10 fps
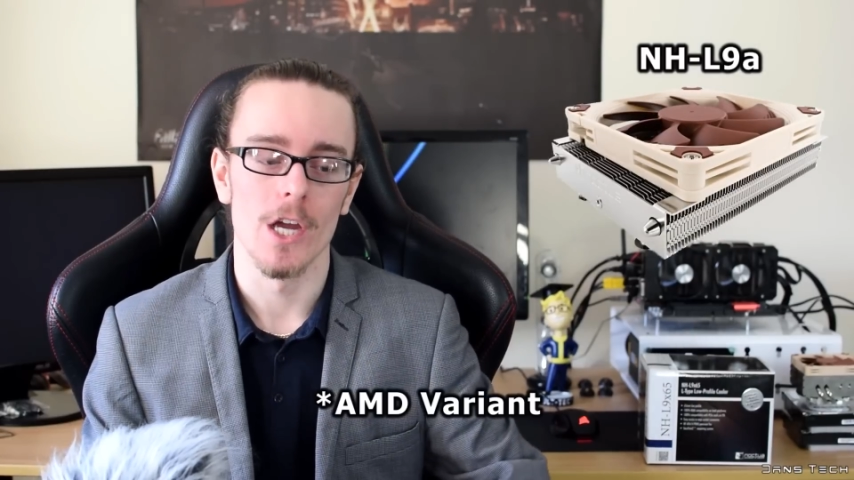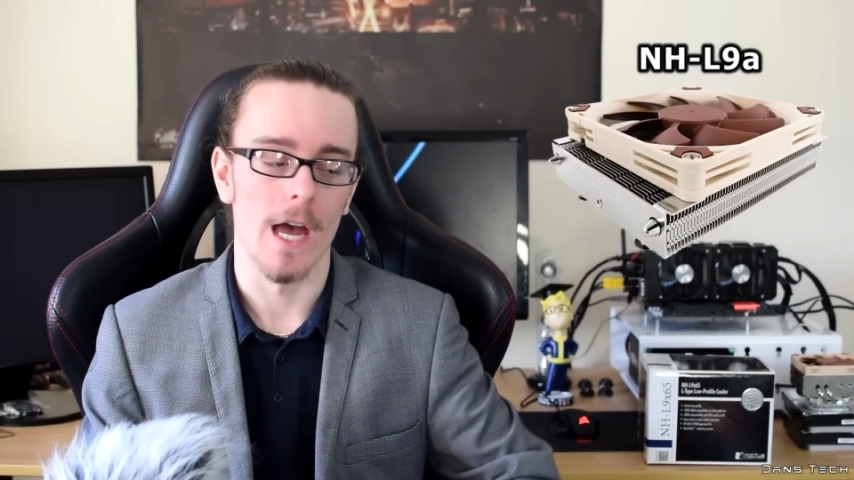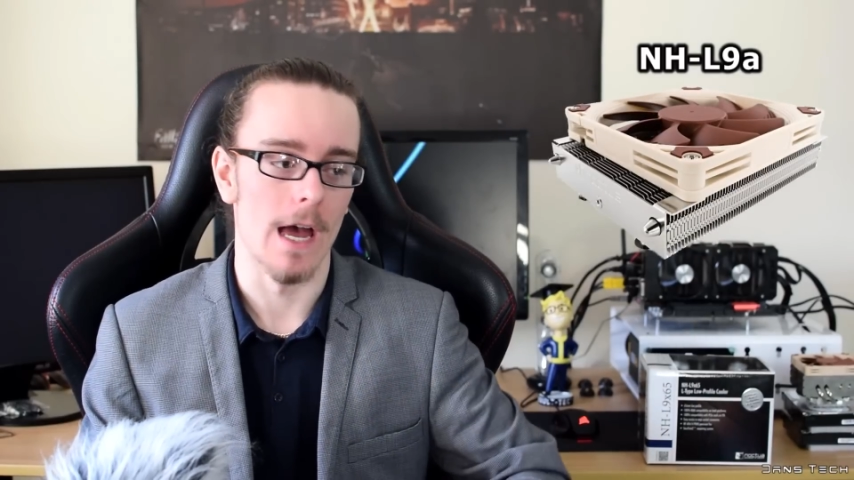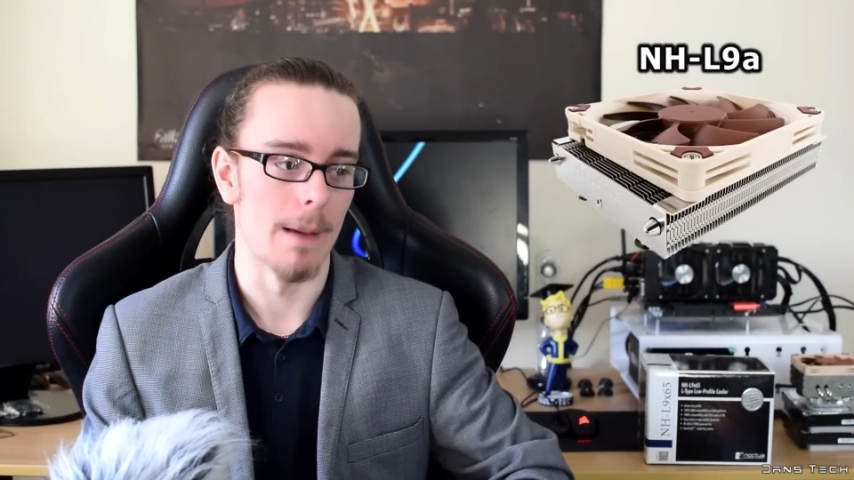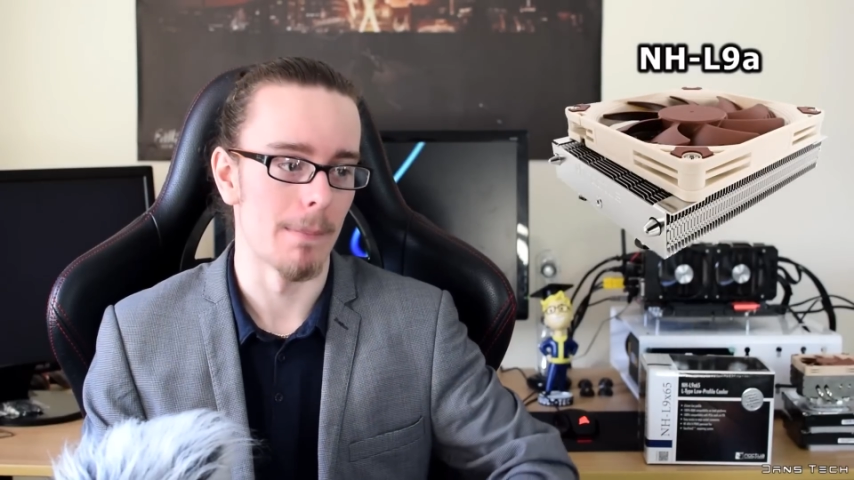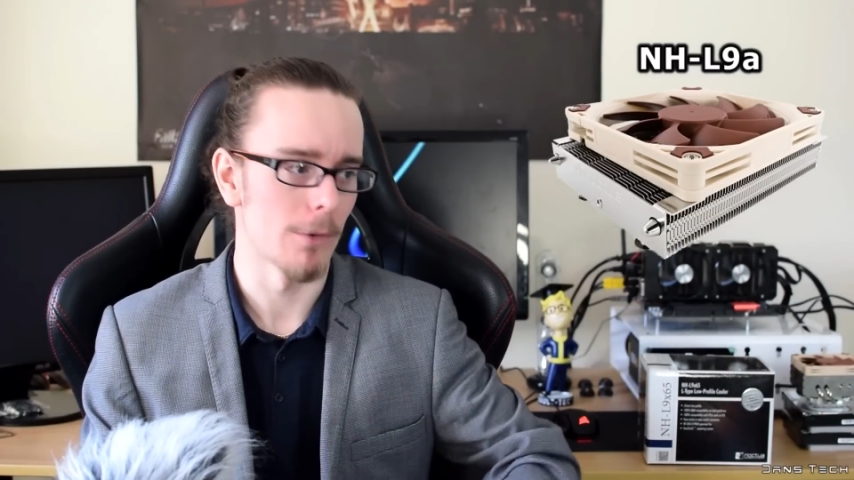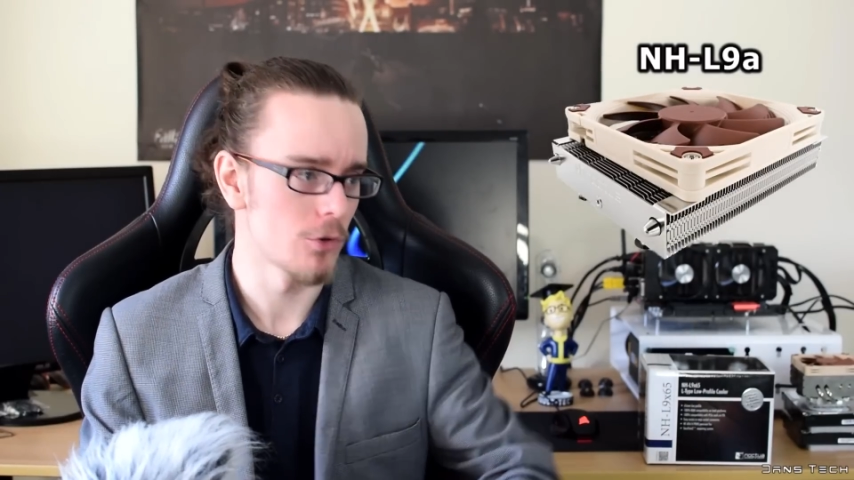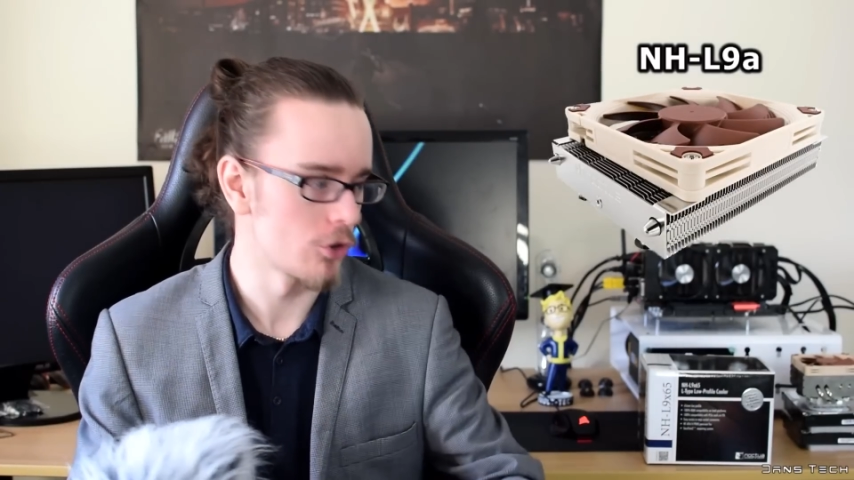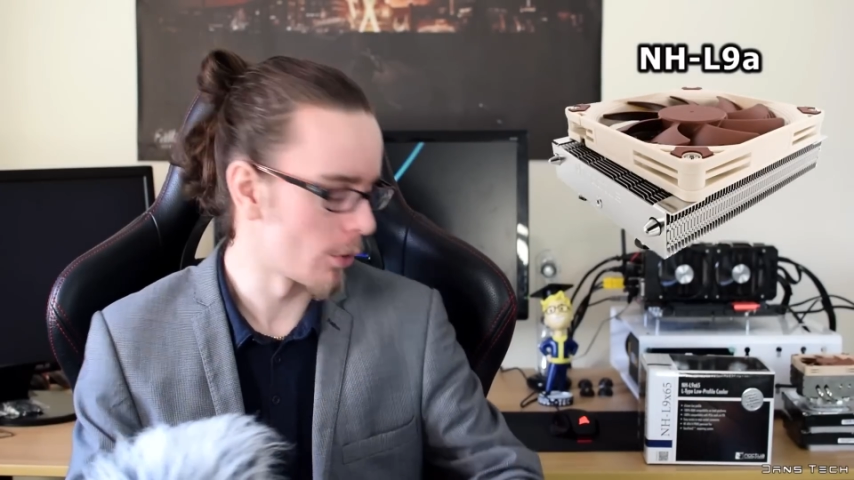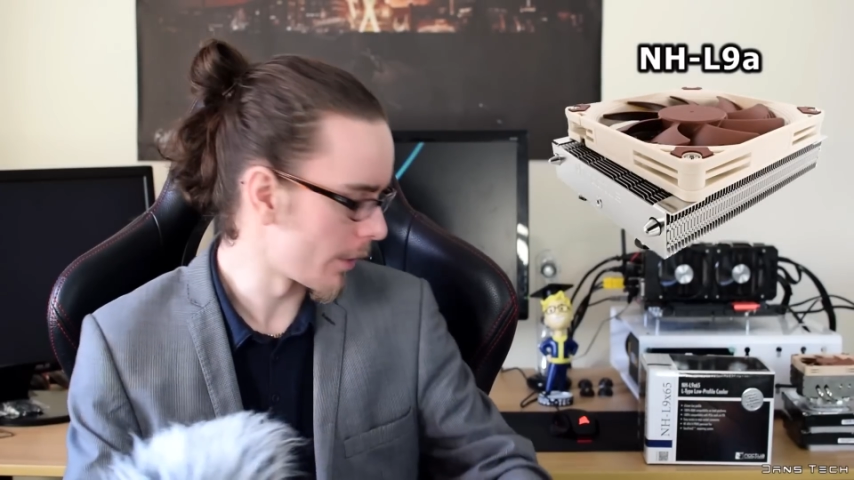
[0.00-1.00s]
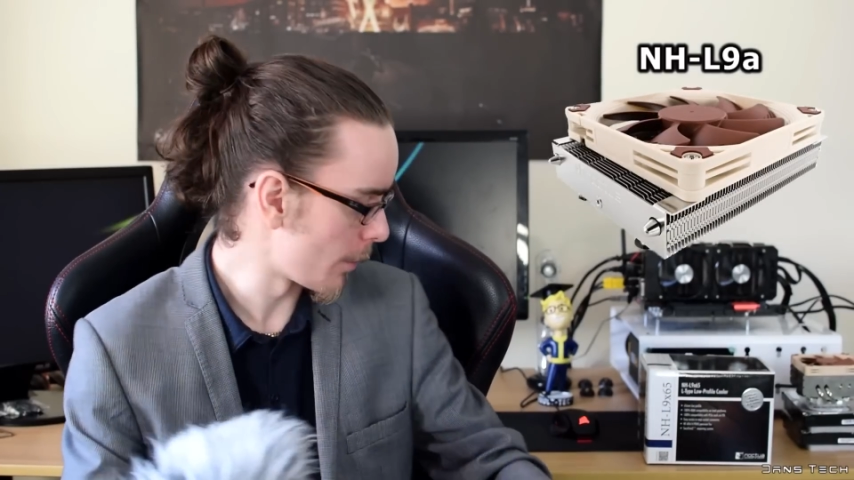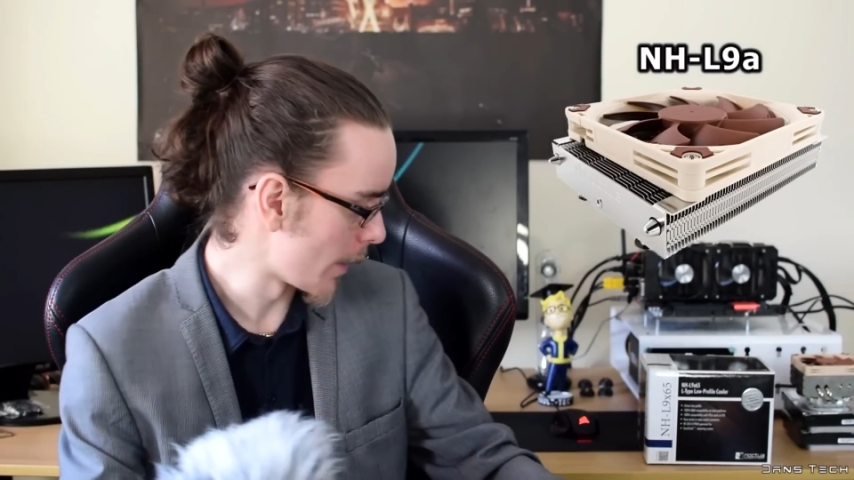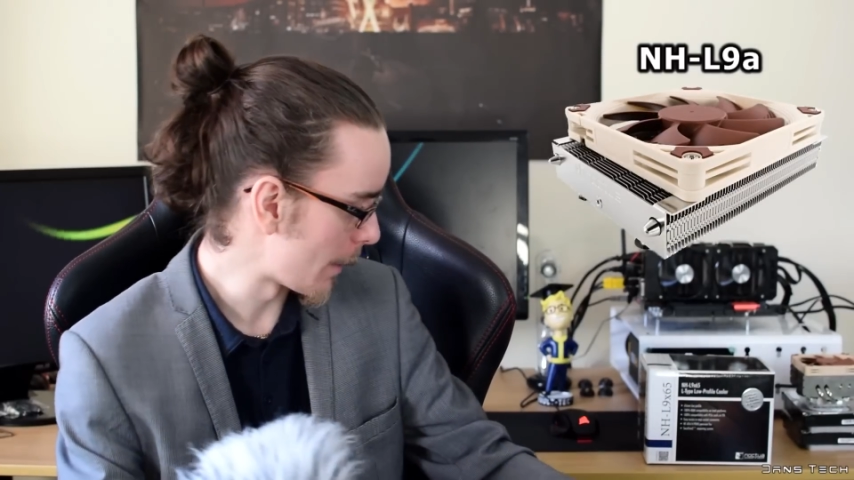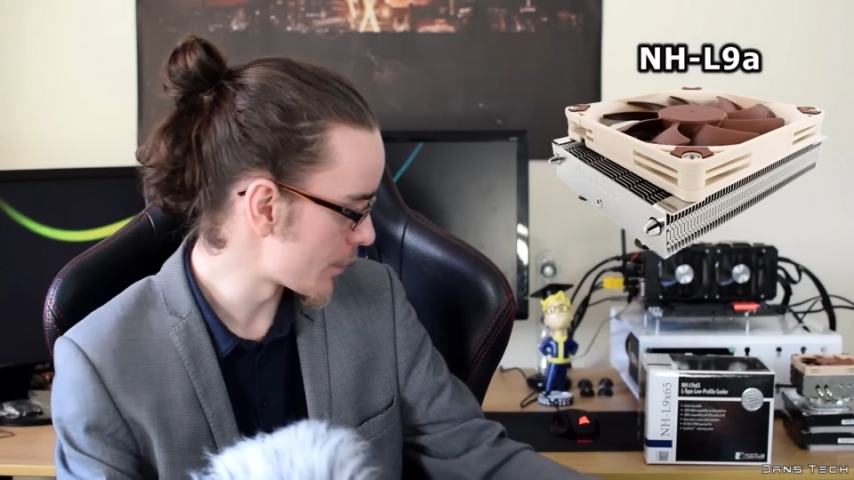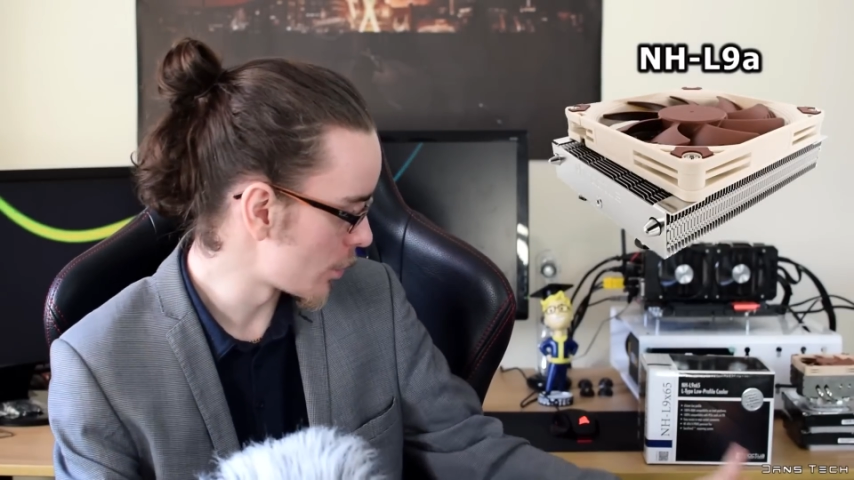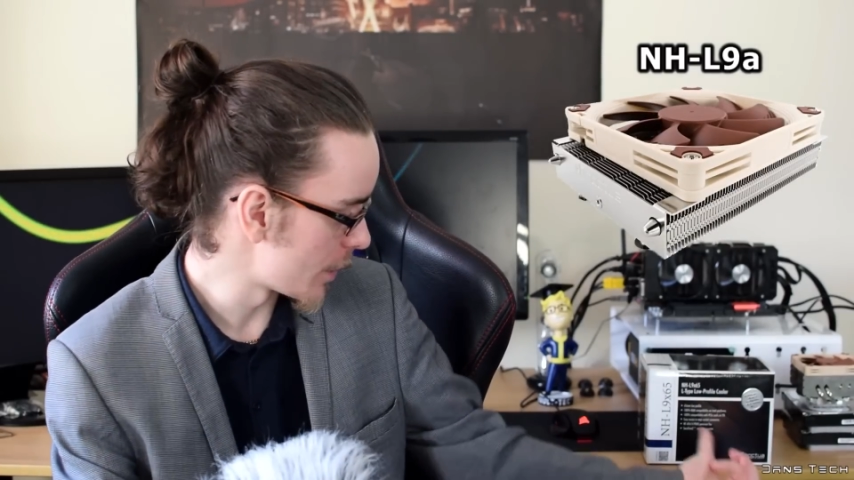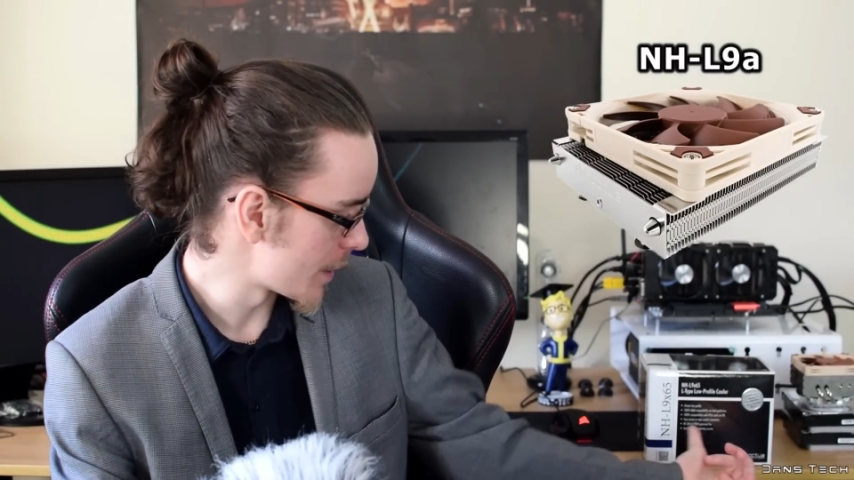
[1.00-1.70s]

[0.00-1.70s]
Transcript: Um, I'm not too sure what I'm going to call it,